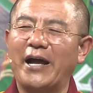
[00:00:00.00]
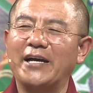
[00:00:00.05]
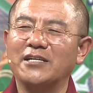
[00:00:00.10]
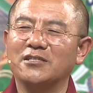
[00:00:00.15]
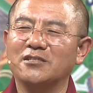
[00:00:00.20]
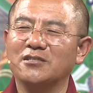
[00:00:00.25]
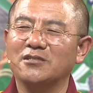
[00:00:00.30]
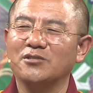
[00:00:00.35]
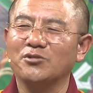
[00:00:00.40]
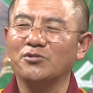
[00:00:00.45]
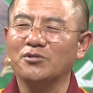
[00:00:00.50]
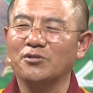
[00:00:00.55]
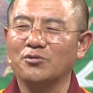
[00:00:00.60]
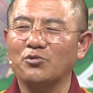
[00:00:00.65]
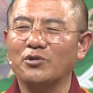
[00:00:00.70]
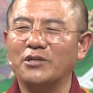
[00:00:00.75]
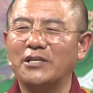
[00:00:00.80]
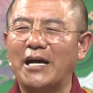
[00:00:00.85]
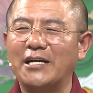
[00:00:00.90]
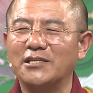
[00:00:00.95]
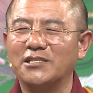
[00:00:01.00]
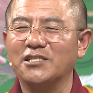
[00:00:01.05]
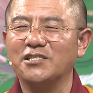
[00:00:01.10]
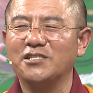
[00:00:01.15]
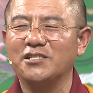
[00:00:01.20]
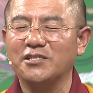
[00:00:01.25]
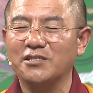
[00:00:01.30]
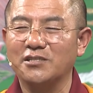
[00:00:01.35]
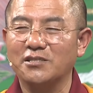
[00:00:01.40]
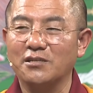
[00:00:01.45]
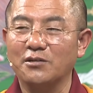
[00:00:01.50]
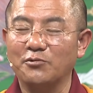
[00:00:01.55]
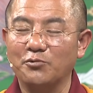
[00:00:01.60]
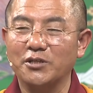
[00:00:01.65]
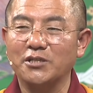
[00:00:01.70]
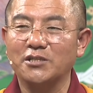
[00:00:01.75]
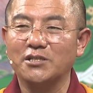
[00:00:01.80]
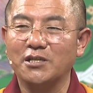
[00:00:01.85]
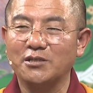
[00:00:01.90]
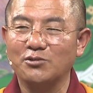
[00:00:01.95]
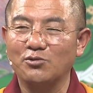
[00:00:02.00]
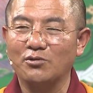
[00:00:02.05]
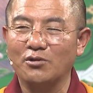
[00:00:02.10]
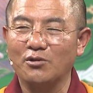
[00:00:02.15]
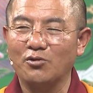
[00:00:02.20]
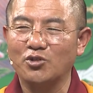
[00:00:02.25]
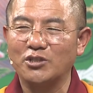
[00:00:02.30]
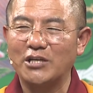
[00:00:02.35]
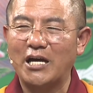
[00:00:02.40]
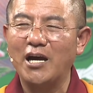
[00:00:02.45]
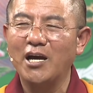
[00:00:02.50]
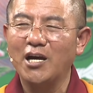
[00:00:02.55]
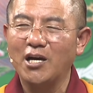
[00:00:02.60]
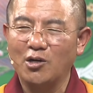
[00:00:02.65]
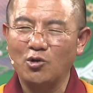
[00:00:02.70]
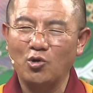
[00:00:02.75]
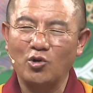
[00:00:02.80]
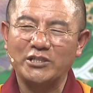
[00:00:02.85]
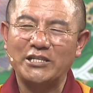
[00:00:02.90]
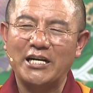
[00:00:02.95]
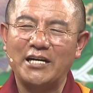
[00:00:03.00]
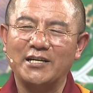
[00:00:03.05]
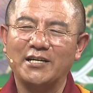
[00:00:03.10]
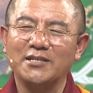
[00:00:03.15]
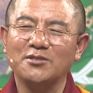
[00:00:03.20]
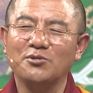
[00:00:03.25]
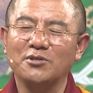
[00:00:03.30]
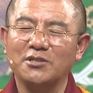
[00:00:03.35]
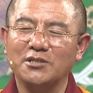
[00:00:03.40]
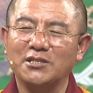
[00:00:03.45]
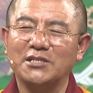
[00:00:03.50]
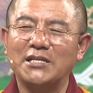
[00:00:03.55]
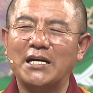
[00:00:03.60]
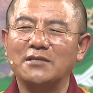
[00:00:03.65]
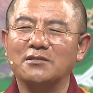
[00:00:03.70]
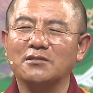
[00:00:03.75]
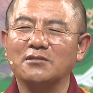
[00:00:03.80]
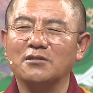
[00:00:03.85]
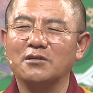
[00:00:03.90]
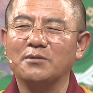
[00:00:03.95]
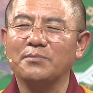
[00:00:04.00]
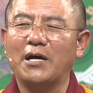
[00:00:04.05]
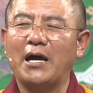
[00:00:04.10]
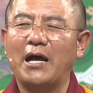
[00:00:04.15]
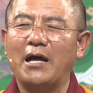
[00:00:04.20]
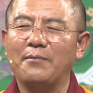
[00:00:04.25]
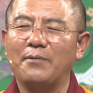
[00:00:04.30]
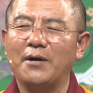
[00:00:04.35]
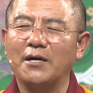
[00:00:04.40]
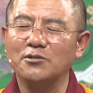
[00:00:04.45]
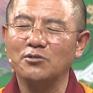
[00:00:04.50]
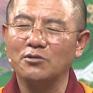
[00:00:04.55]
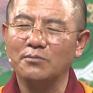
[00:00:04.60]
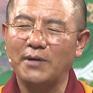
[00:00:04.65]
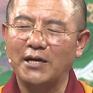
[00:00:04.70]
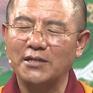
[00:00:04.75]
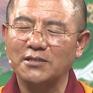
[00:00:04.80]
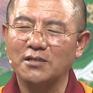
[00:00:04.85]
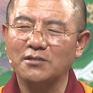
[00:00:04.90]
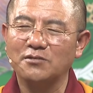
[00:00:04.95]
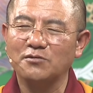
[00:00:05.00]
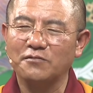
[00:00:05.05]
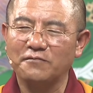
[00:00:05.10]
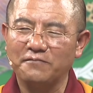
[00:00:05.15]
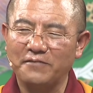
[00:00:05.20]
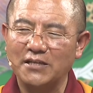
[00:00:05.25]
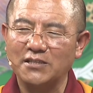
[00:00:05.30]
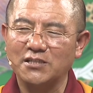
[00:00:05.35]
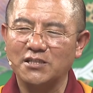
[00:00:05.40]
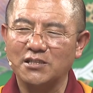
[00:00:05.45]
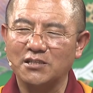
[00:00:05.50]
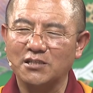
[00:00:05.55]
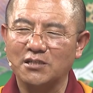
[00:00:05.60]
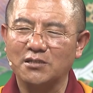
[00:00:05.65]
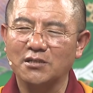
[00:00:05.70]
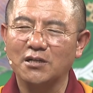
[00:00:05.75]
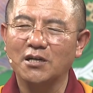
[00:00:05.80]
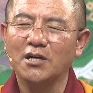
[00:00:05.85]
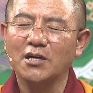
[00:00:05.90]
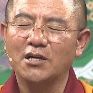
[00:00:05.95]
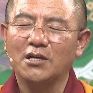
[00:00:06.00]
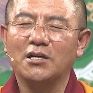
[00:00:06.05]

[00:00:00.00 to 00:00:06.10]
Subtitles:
Immediately, a wrathful Tara, brandishing a sword, appeared and threatened the Raksha.